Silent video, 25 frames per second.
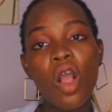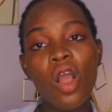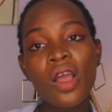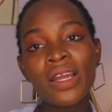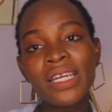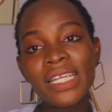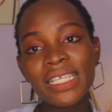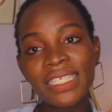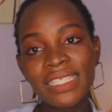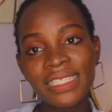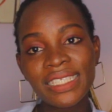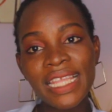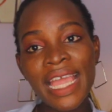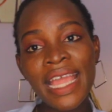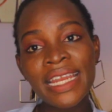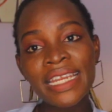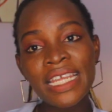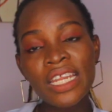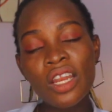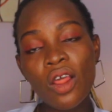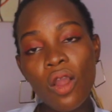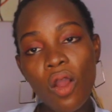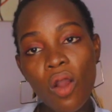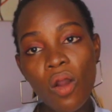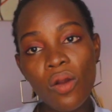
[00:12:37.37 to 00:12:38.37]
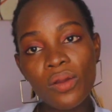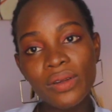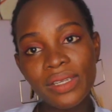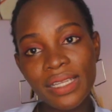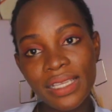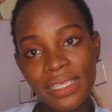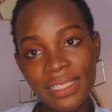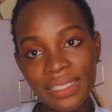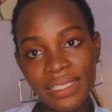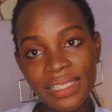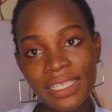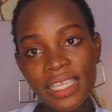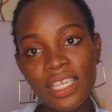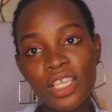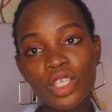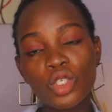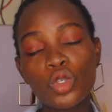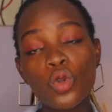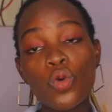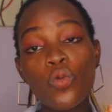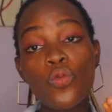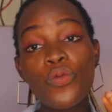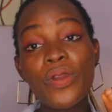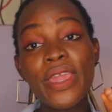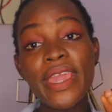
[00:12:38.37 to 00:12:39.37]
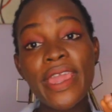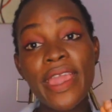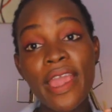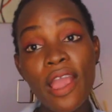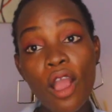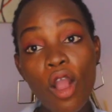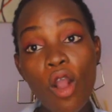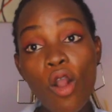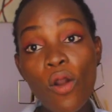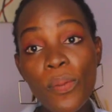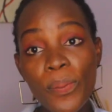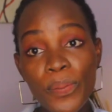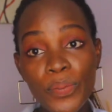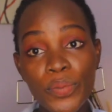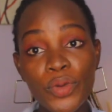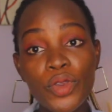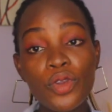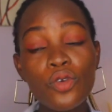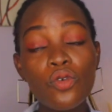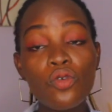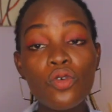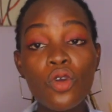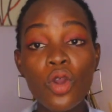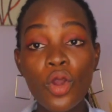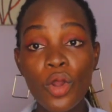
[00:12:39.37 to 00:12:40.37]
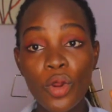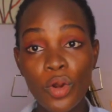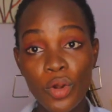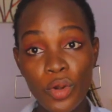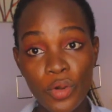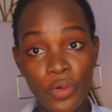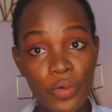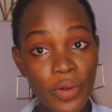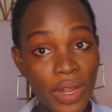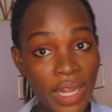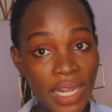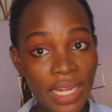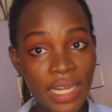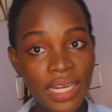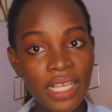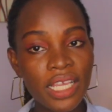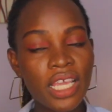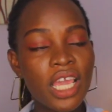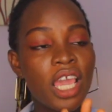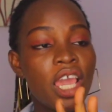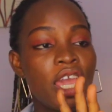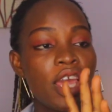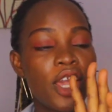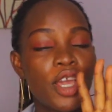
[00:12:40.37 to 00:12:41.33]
Understanding all these things will help you greatly.